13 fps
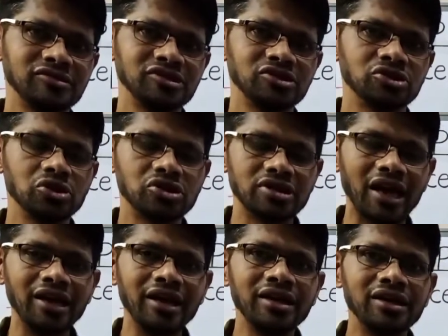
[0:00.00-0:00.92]
So
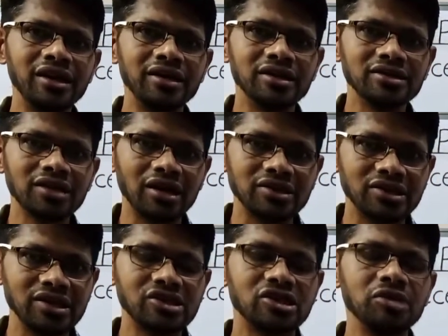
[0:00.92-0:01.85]
silent letters are
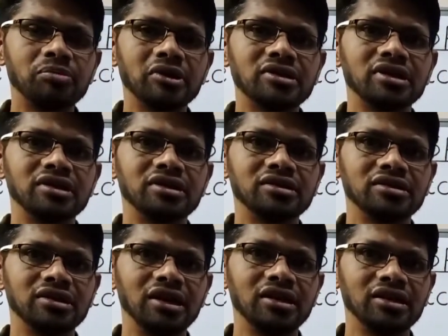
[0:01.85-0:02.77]

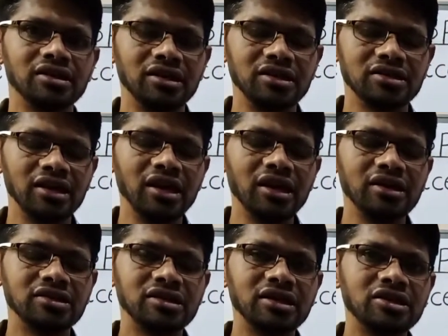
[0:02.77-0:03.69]
60% in
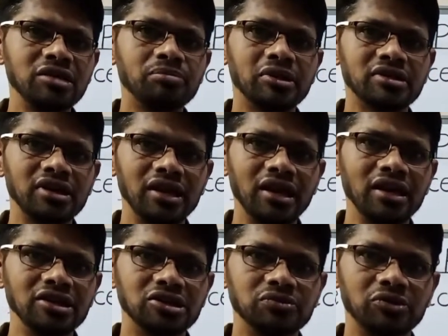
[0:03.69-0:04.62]
60%
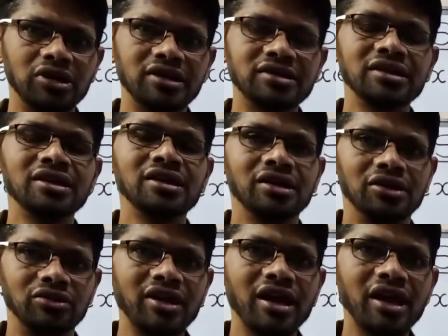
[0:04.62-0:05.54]
English words,
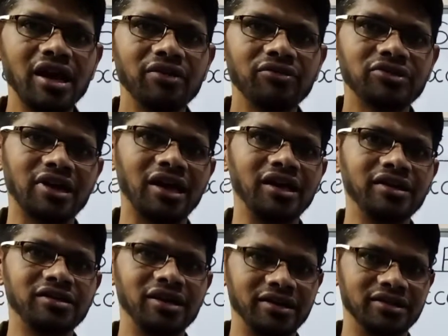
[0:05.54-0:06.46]
they have
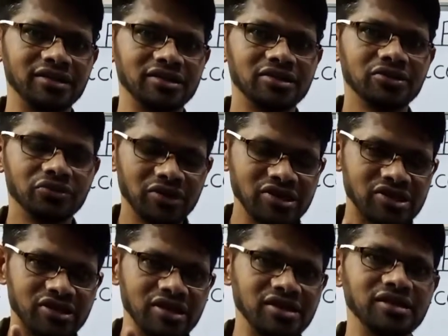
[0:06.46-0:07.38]
silent letters.
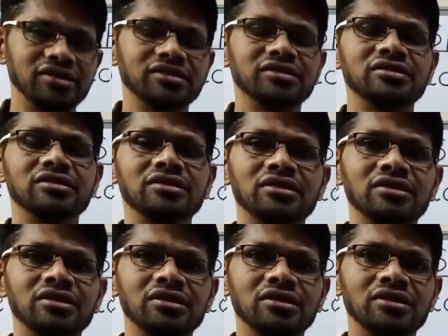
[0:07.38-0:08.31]
First reason.
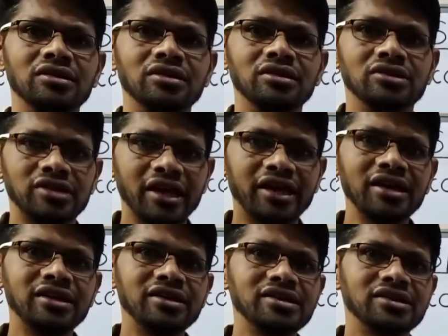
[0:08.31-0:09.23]

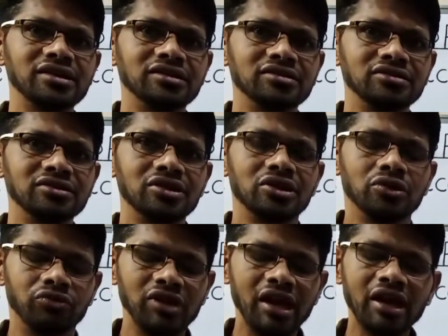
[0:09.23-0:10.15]
Second reason,
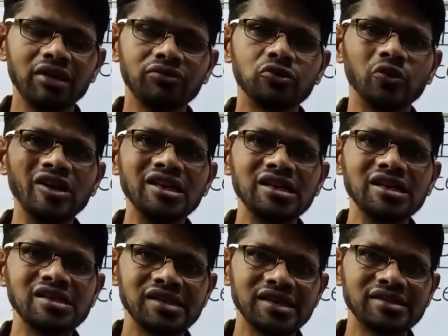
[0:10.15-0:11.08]
we have
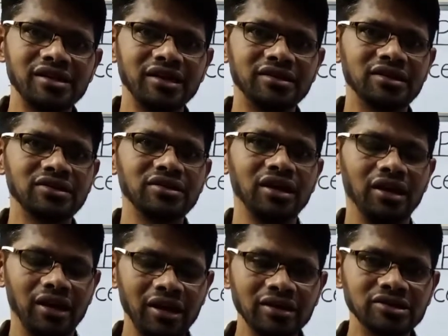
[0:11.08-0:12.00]
26 letters in
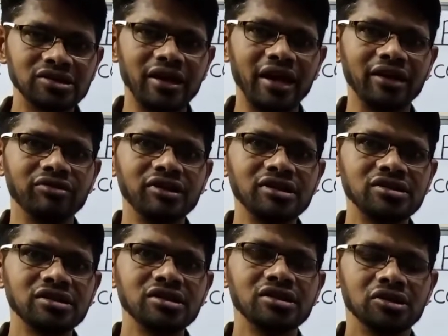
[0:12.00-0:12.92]
English
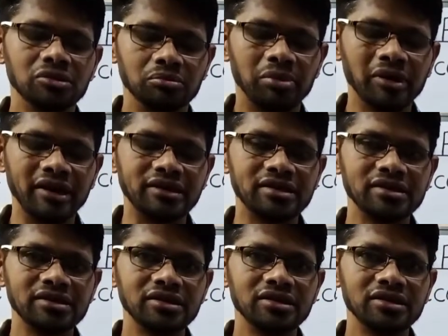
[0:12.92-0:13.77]
language, but